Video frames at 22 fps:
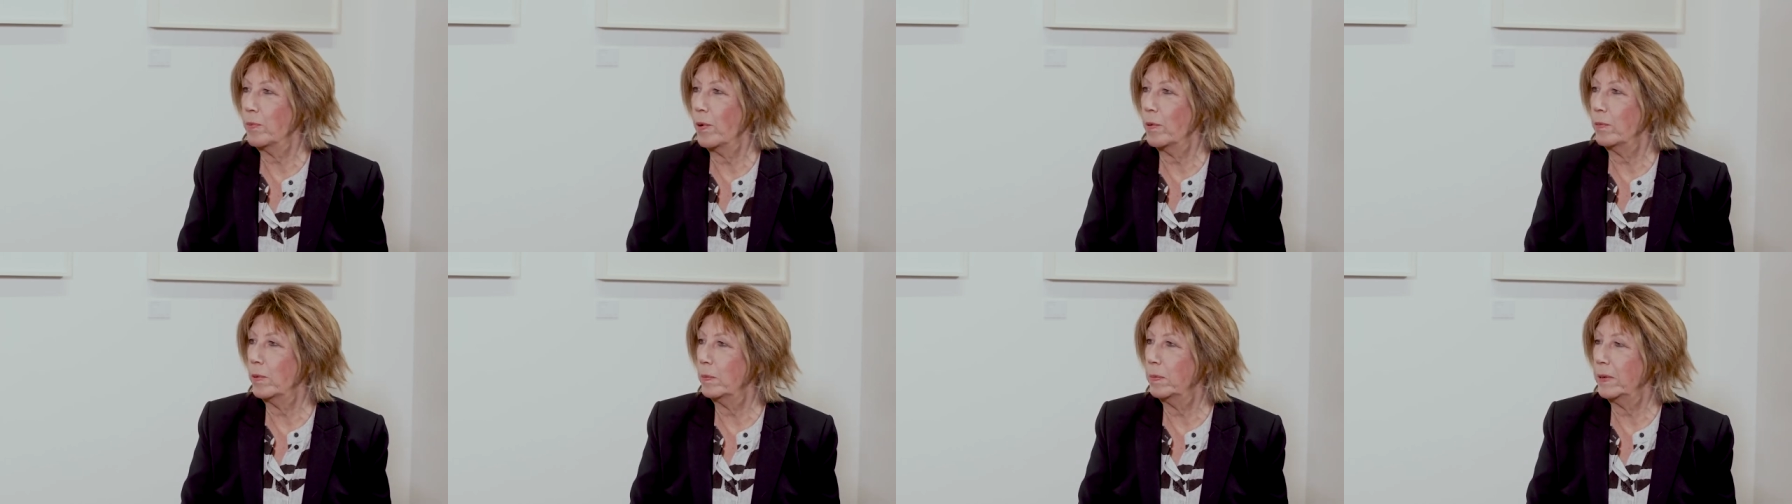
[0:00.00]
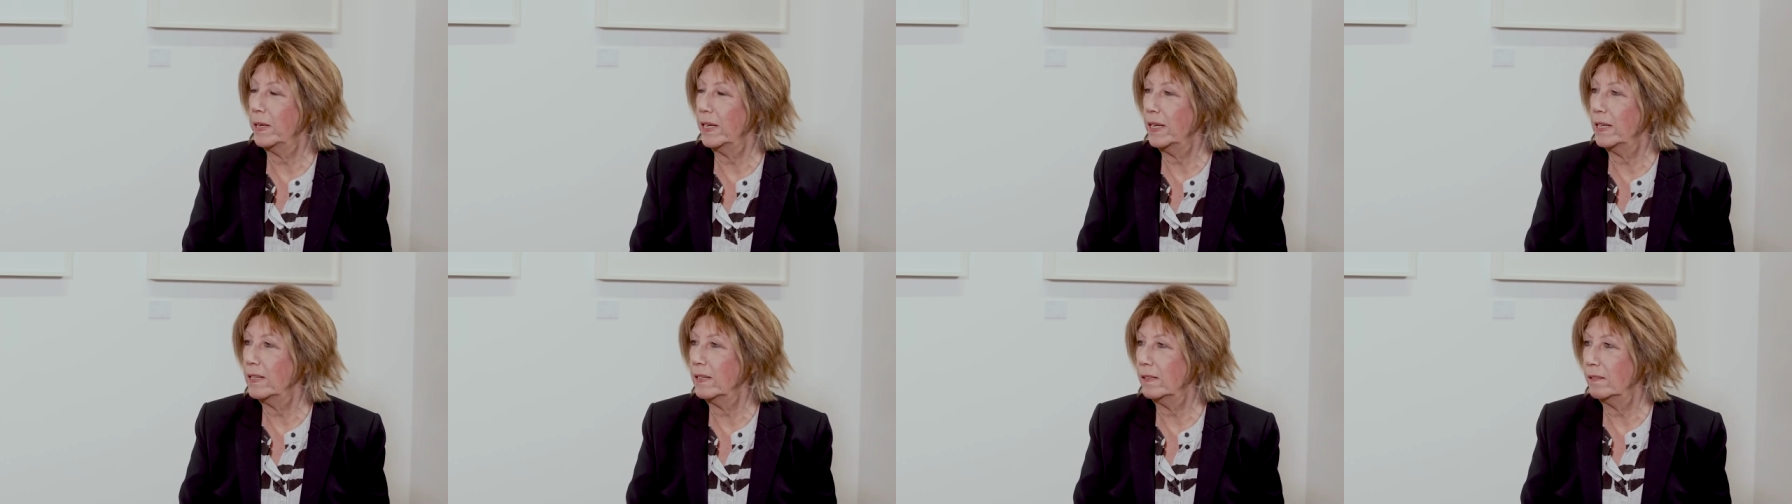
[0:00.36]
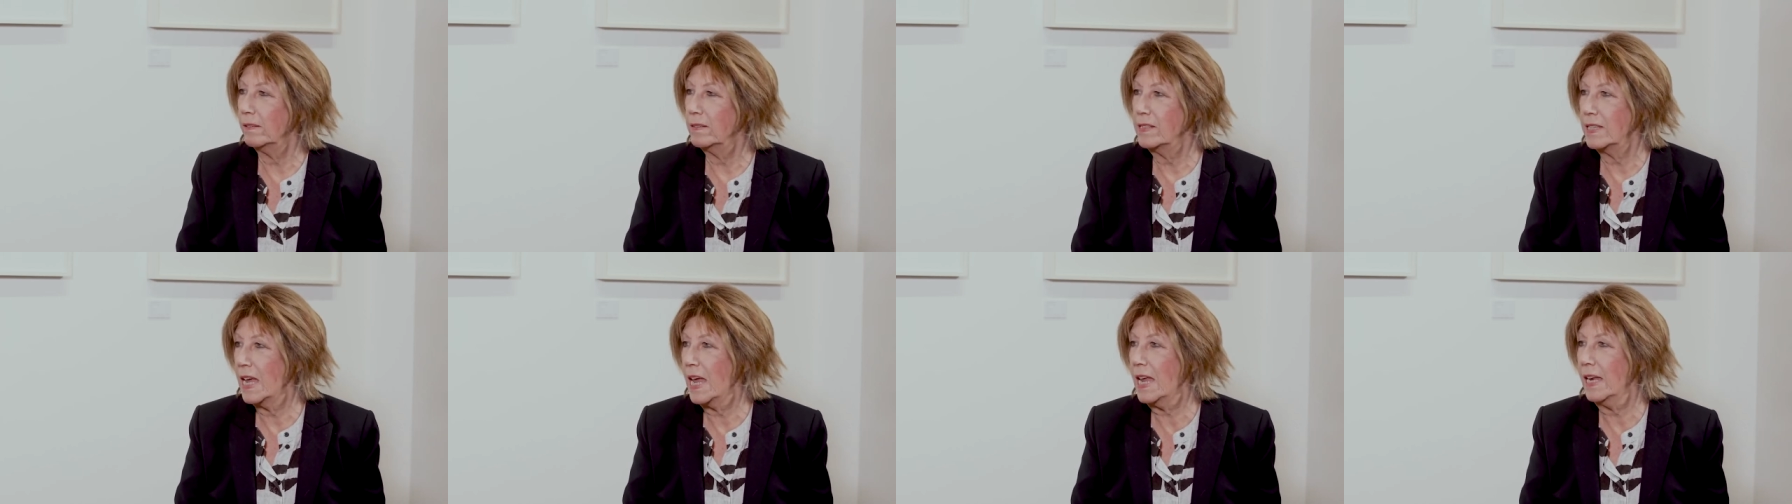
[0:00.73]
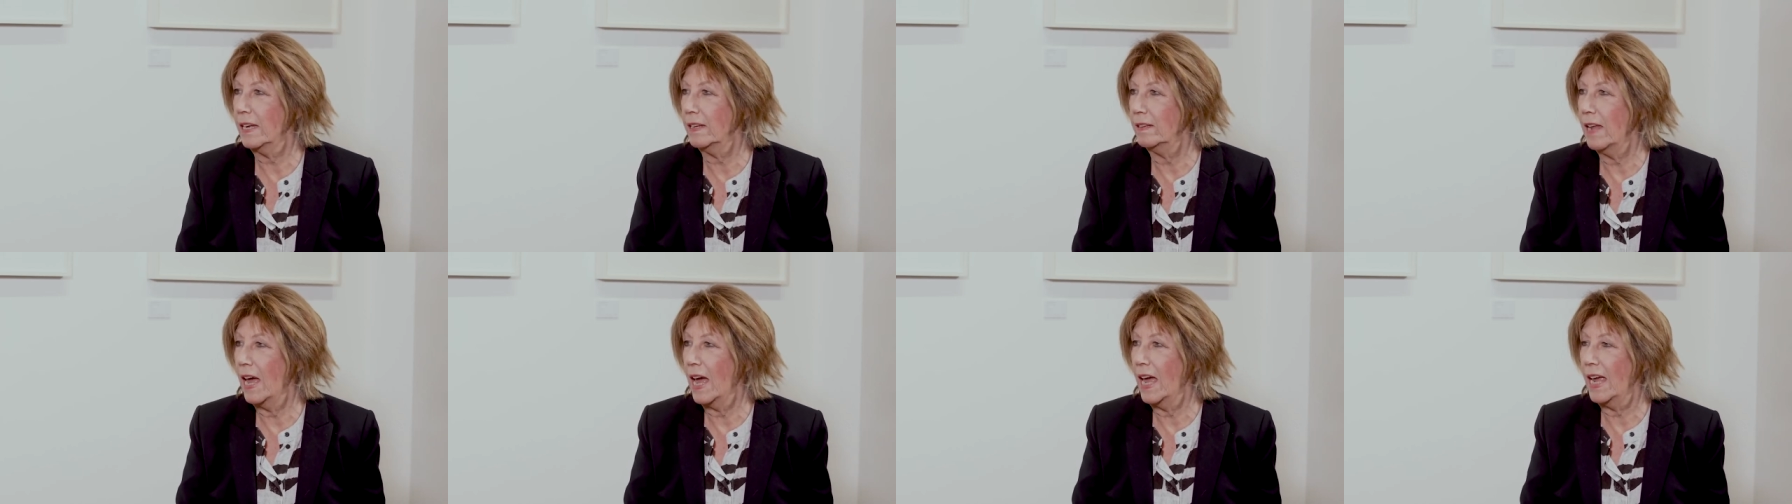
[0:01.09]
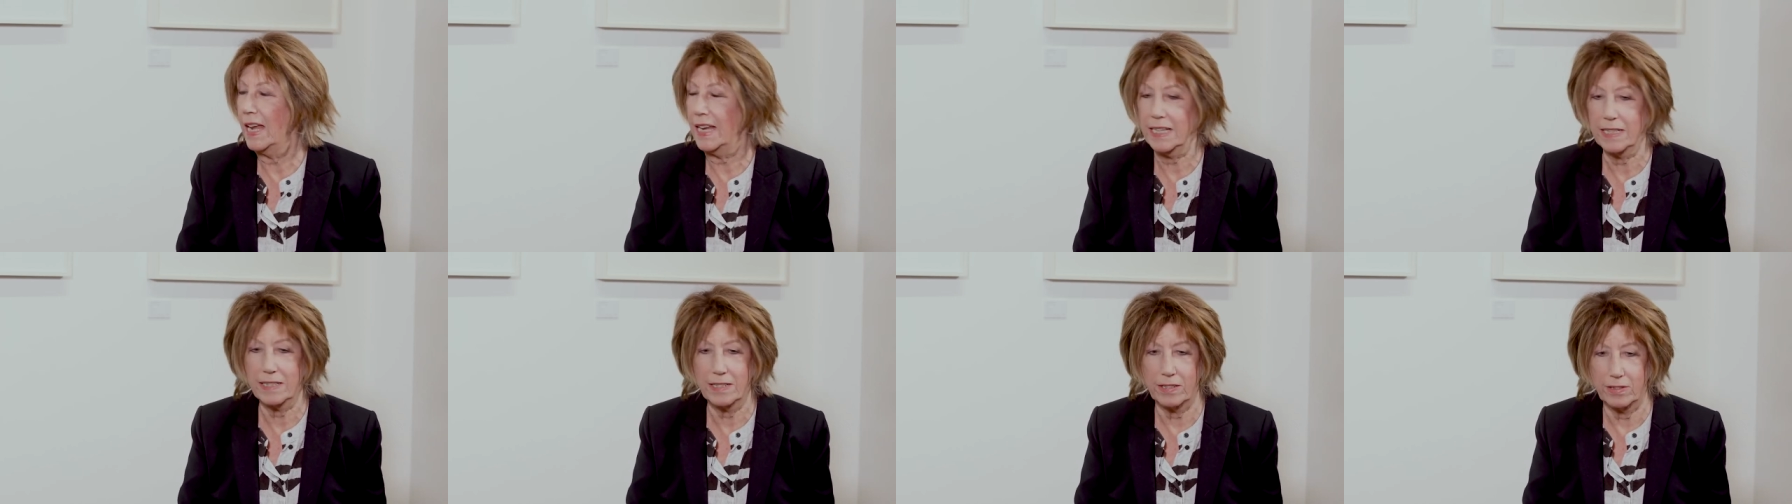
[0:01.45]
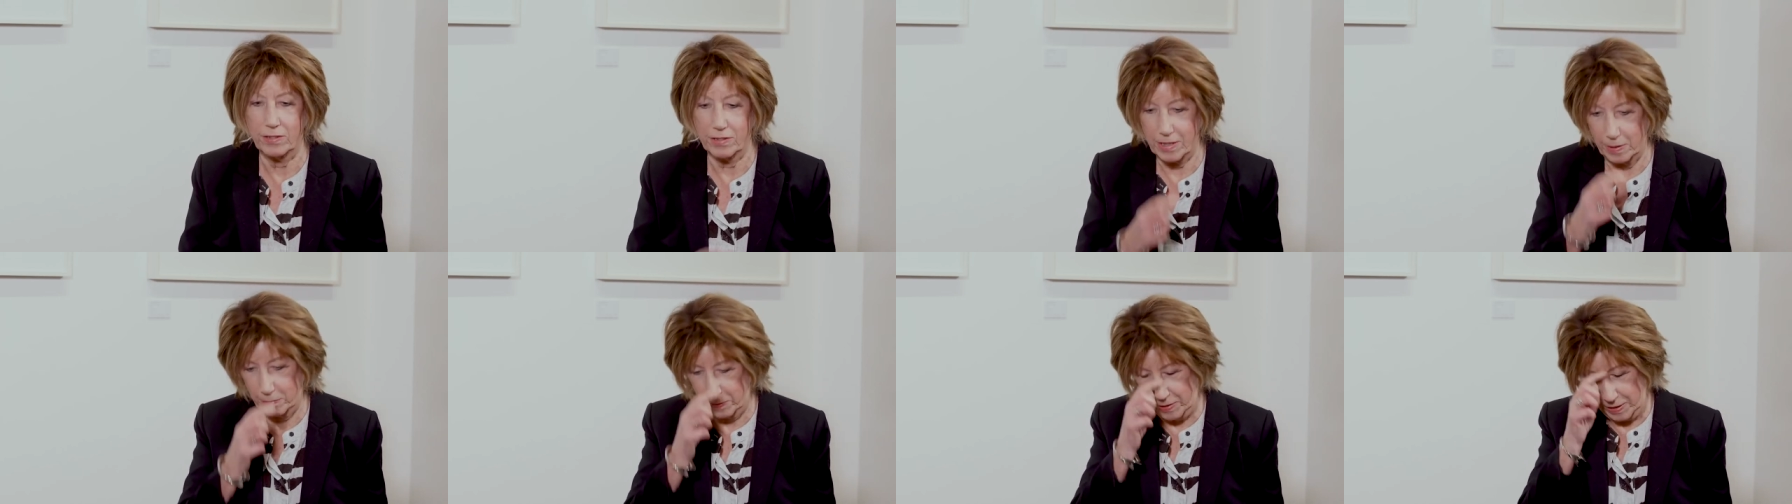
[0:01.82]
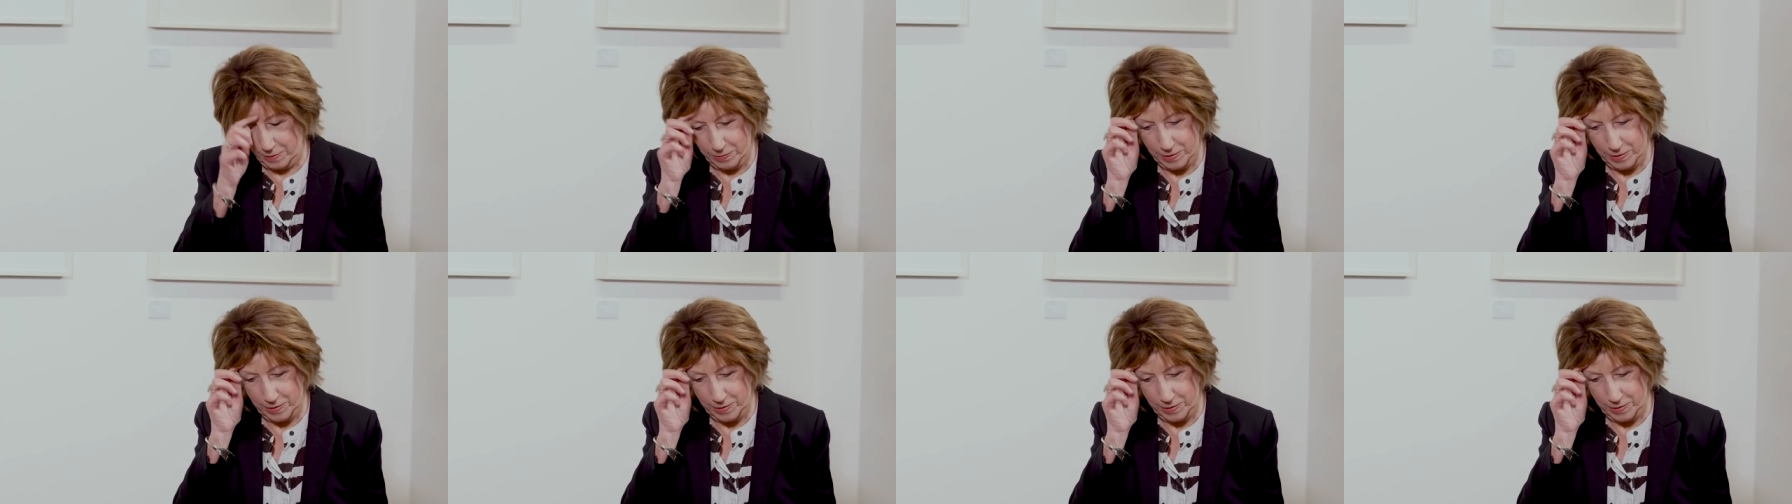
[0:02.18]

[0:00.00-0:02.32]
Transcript: probably in 10-8 or something.